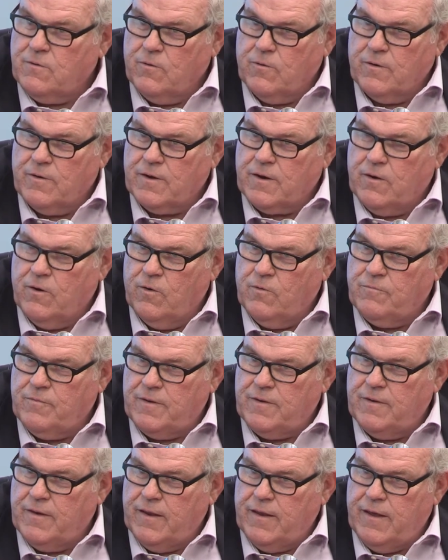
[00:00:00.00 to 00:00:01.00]
Now, during the
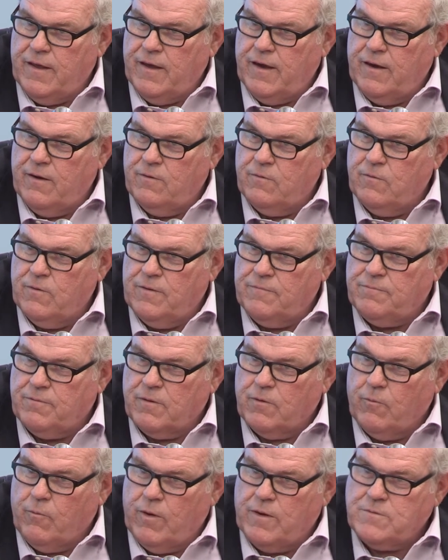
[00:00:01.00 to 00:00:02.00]
COVID, how
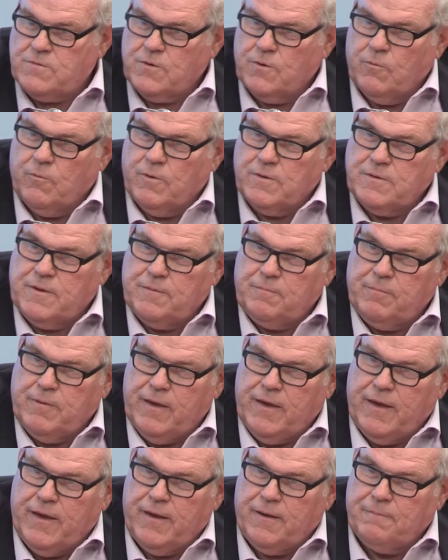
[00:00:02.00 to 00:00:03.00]
influential was it
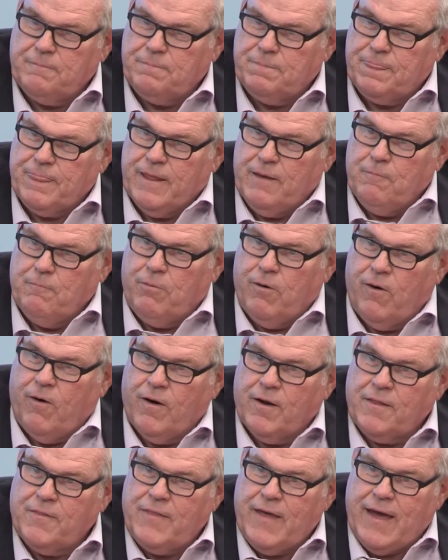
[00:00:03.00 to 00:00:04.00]
being
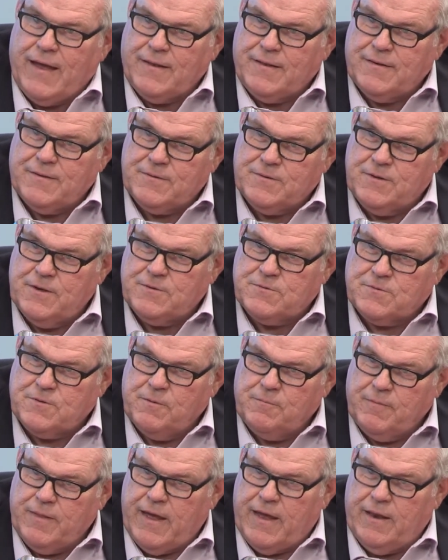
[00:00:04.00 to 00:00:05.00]
part of that
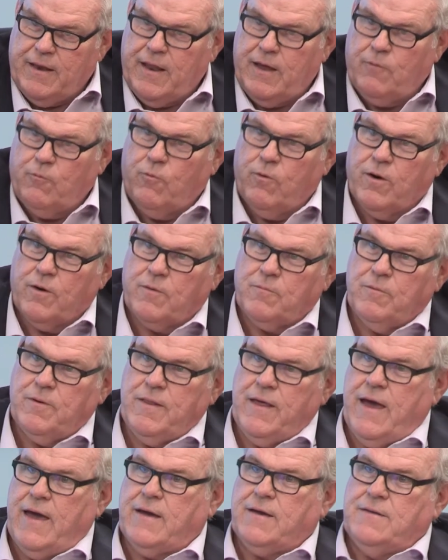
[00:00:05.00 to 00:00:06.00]
system, that network
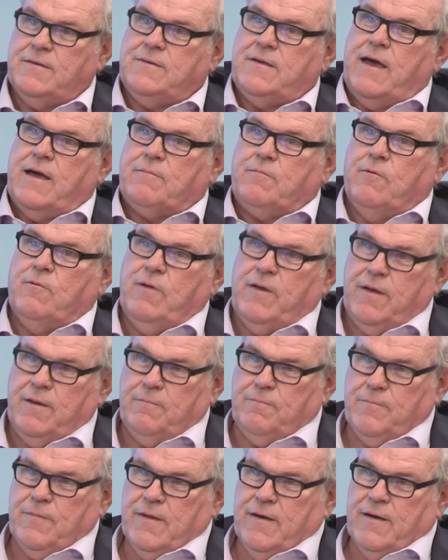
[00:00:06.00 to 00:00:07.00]
with Hackensack
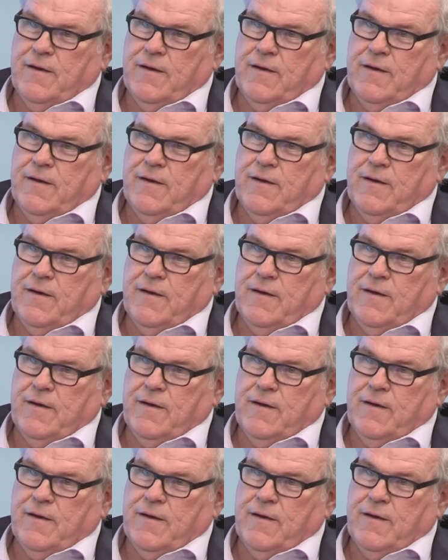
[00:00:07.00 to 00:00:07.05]
Millennium?